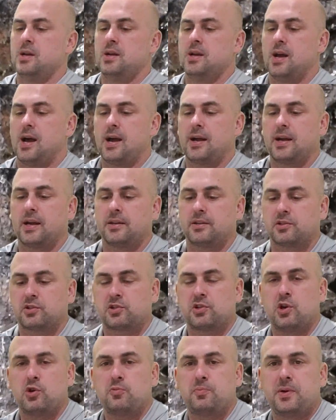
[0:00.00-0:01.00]
I got the
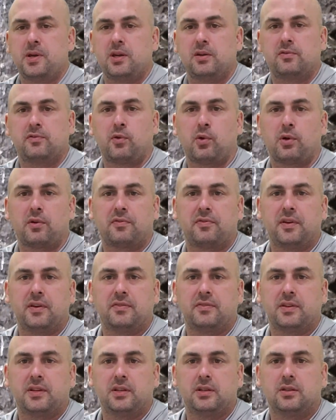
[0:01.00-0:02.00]
Snow Peak
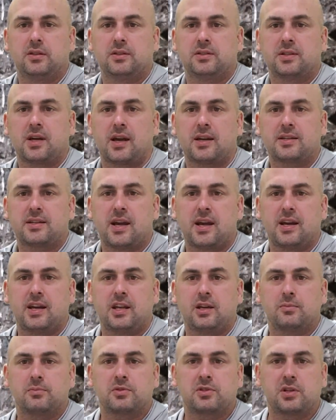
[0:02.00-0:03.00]
450
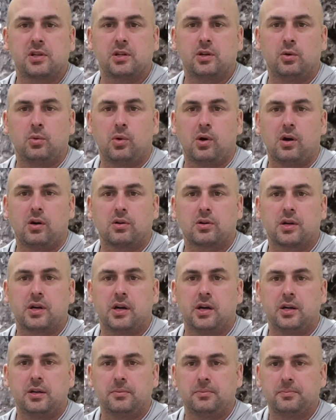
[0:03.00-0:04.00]
titanium single wall
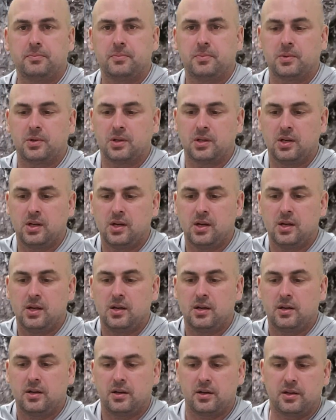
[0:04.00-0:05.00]
cup.
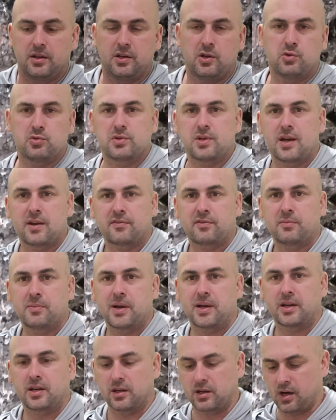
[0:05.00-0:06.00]
Use that for
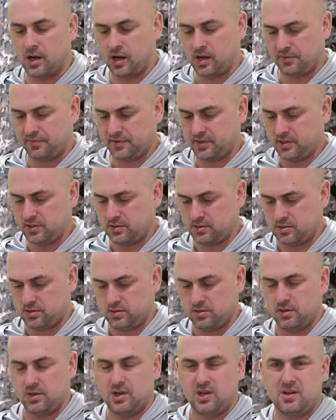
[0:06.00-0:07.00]
making coffee,
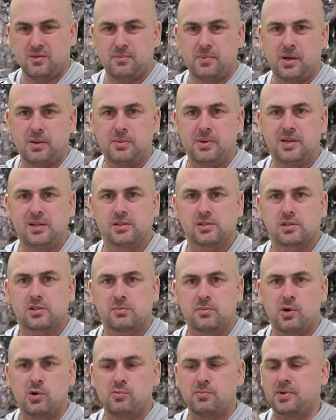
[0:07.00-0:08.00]
maybe eating some
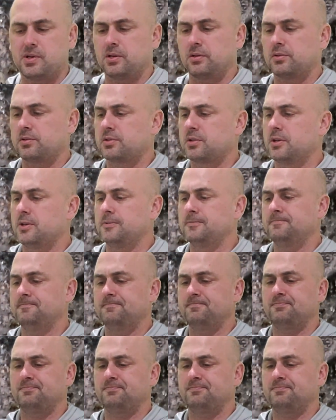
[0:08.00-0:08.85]
oatmeal or something.